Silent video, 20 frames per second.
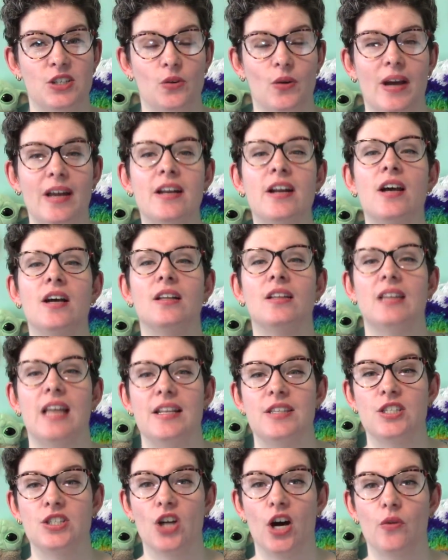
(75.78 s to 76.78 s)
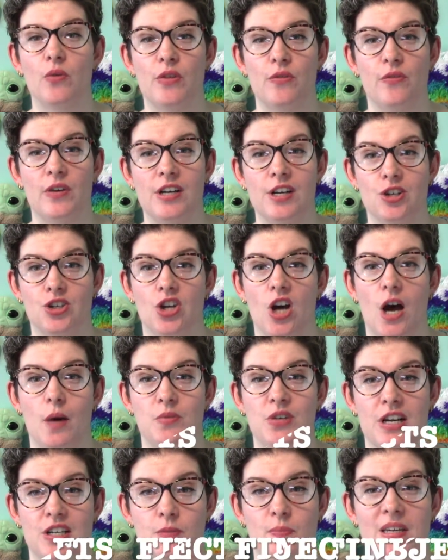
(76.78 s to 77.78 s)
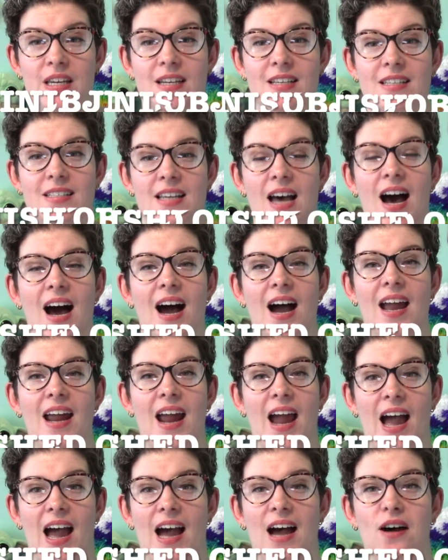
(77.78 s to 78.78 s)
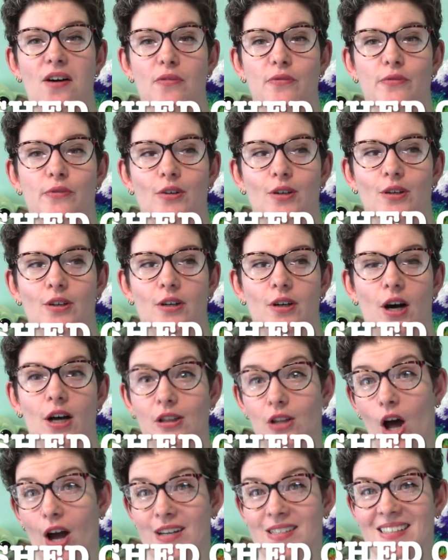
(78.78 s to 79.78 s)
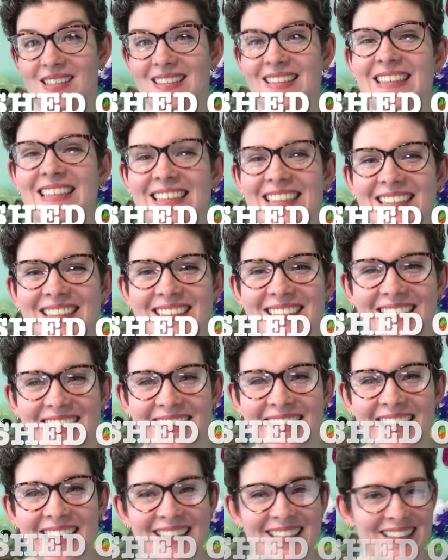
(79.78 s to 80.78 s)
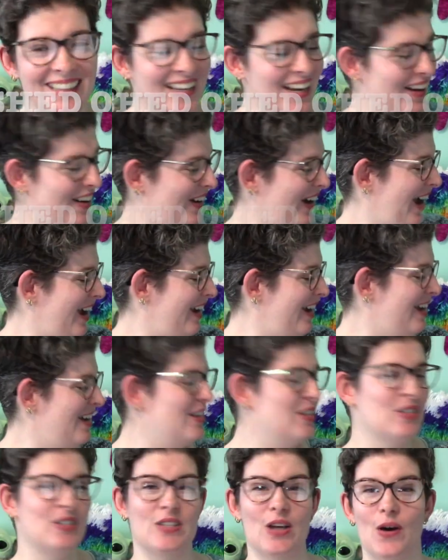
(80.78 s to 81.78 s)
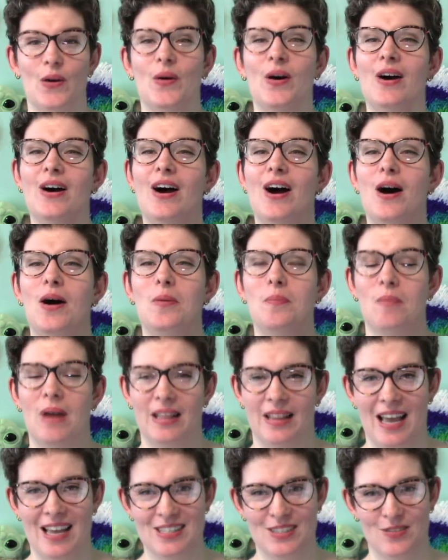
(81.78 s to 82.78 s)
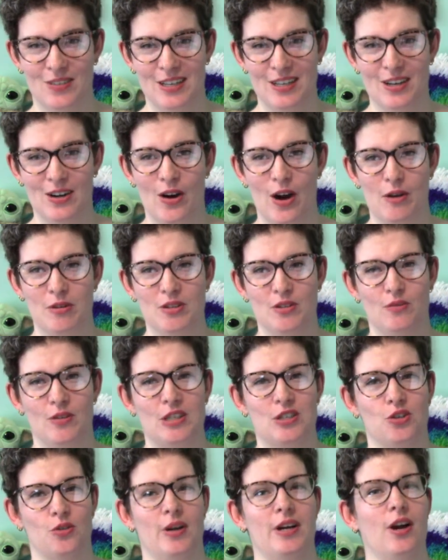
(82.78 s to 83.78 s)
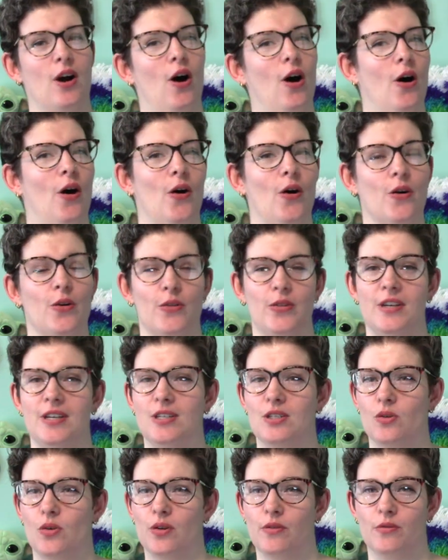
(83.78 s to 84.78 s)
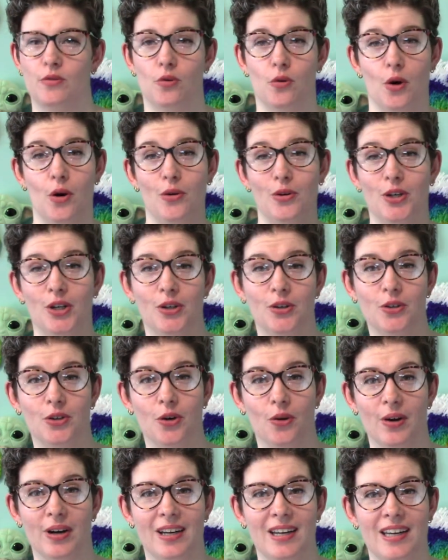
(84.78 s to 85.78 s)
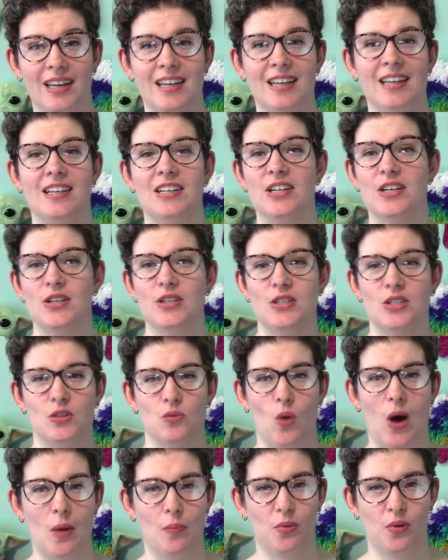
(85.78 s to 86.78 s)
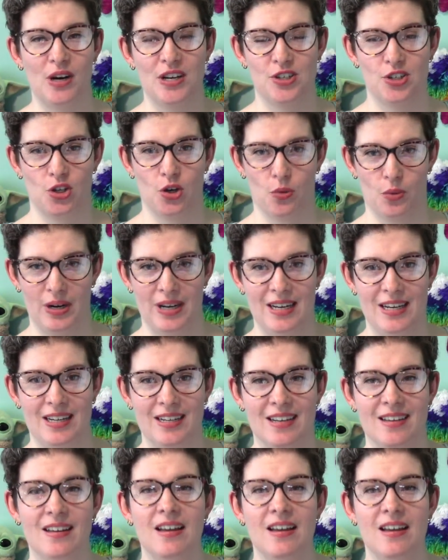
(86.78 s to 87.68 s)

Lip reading: it. Let's start with finished objects because I have a lot. Okay, so my last video, I was featuring all these sort of Grogu green, Swamp Witch green